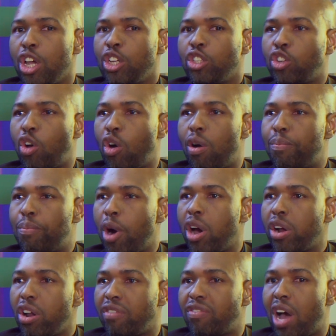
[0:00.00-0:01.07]
So a
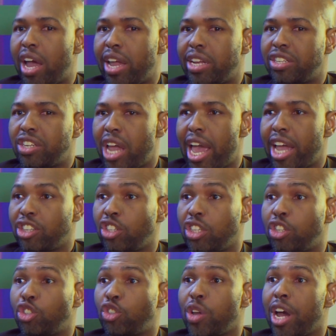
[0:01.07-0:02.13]
part of our interaction
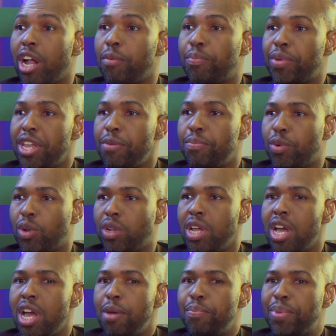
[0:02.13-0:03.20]
is to help people
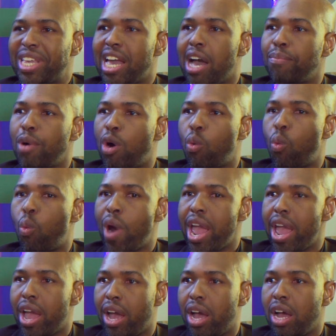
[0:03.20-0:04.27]
become
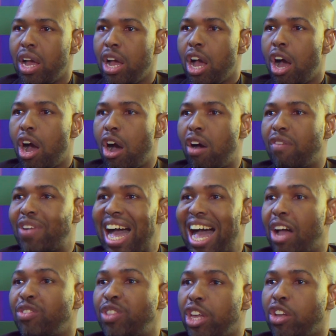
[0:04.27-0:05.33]
aware of
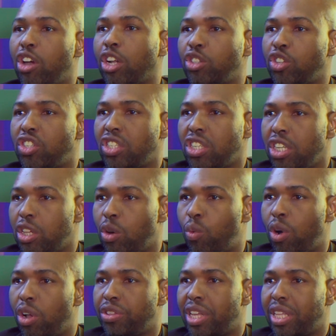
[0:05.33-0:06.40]
how they got to see the
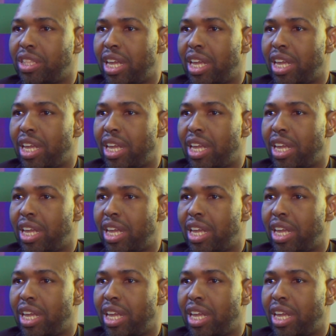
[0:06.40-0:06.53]
world that